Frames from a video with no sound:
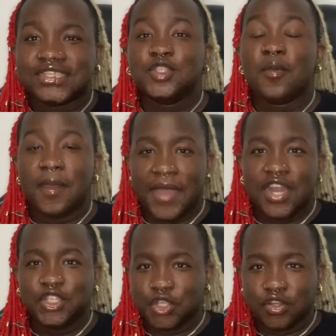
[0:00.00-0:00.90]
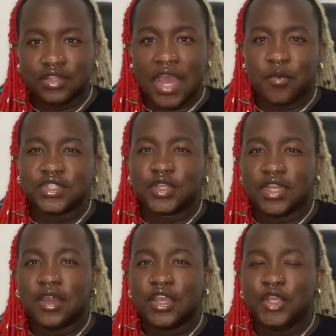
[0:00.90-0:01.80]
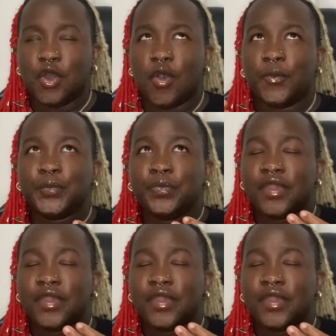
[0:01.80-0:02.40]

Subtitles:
So my manager that was gonna, you know,